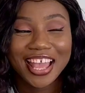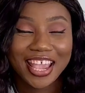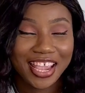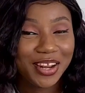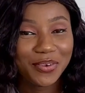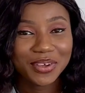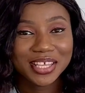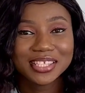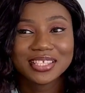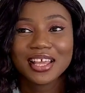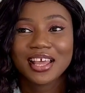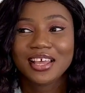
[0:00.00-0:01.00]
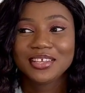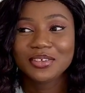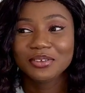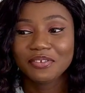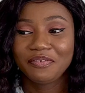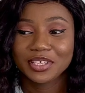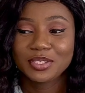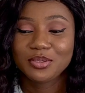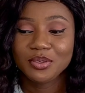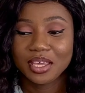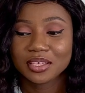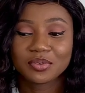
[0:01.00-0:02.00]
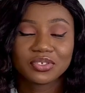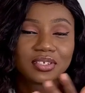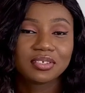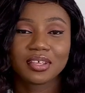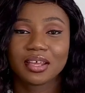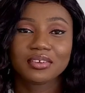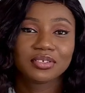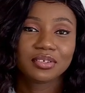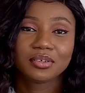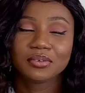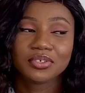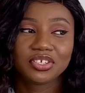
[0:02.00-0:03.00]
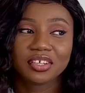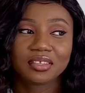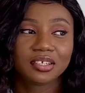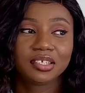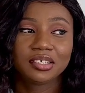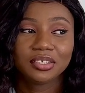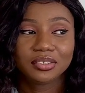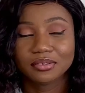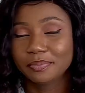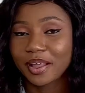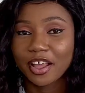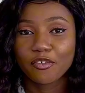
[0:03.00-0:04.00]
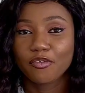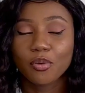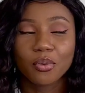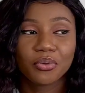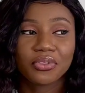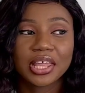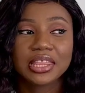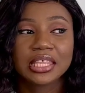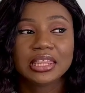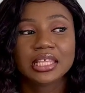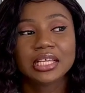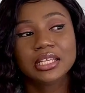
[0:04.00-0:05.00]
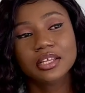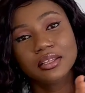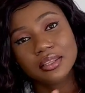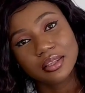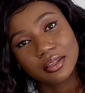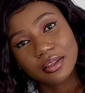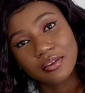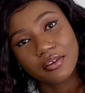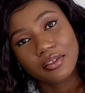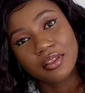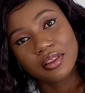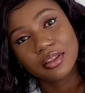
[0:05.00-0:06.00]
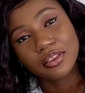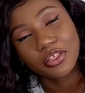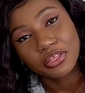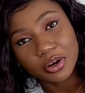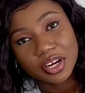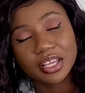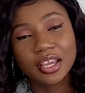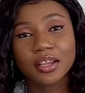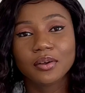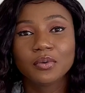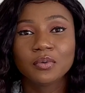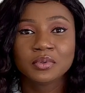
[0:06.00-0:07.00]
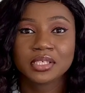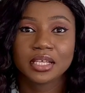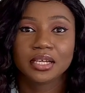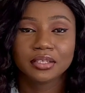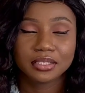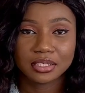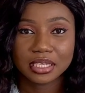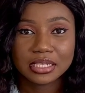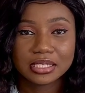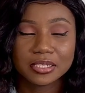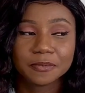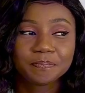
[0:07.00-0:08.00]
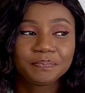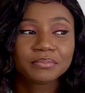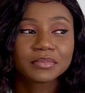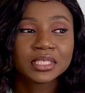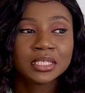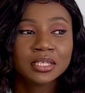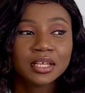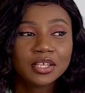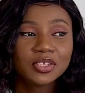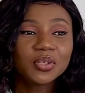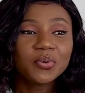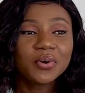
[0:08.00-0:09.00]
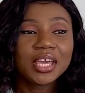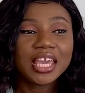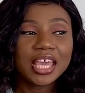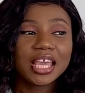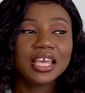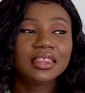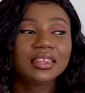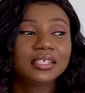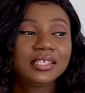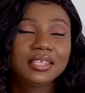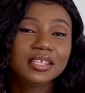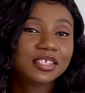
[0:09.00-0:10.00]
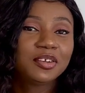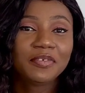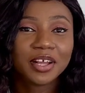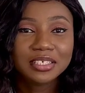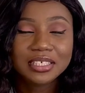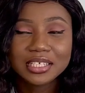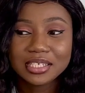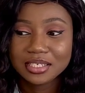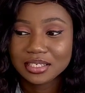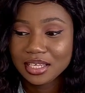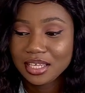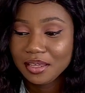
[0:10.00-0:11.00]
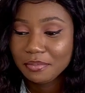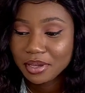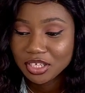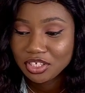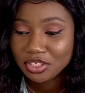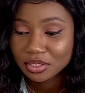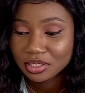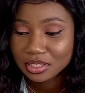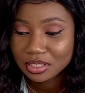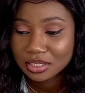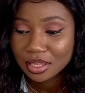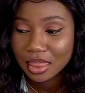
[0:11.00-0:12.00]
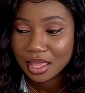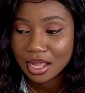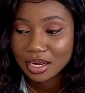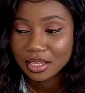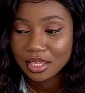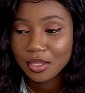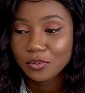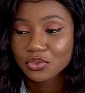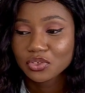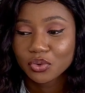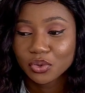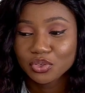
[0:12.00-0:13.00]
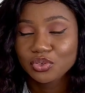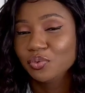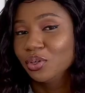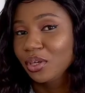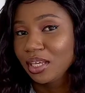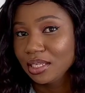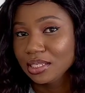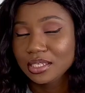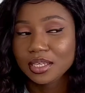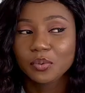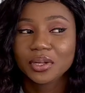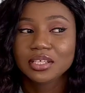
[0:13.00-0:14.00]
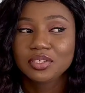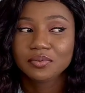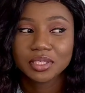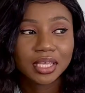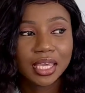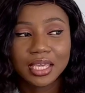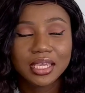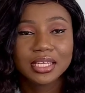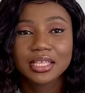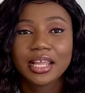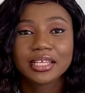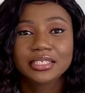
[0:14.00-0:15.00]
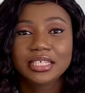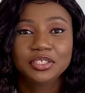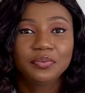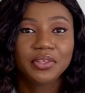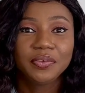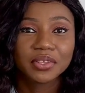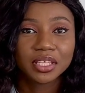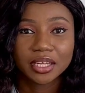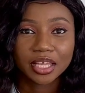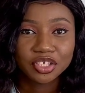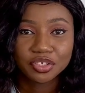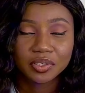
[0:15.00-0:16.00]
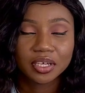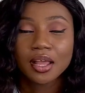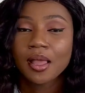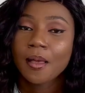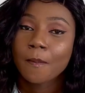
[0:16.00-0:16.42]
Anyways, so the first 2 years were just getting to know each other, you know, back and forth, and then the third year we started dating. So in the season of our dating, he mentioned that he was going to relocate. He wanted to relocate. He didn't like the idea of living in Nigeria.